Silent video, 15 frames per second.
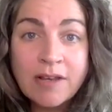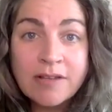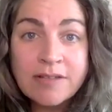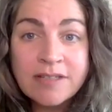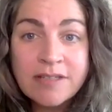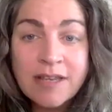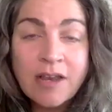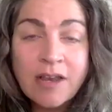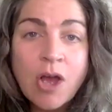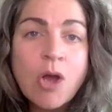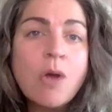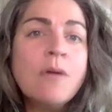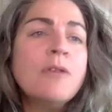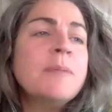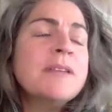Because it's like,
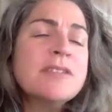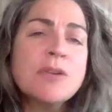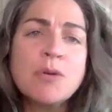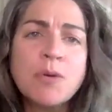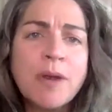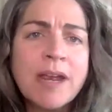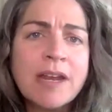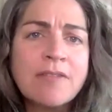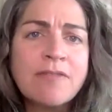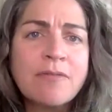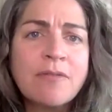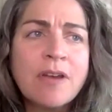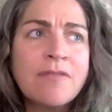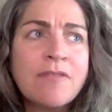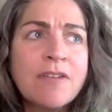oh, it'd be so great if
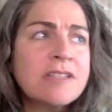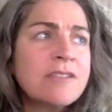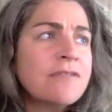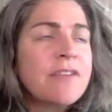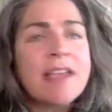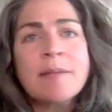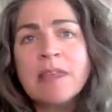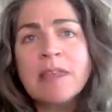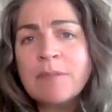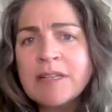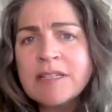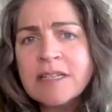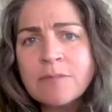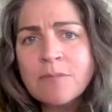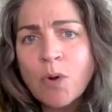as a family we
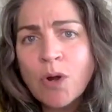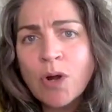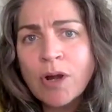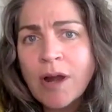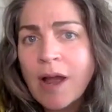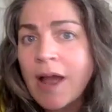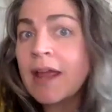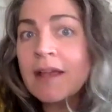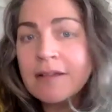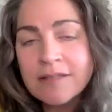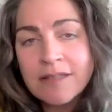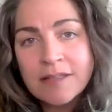did more hikes,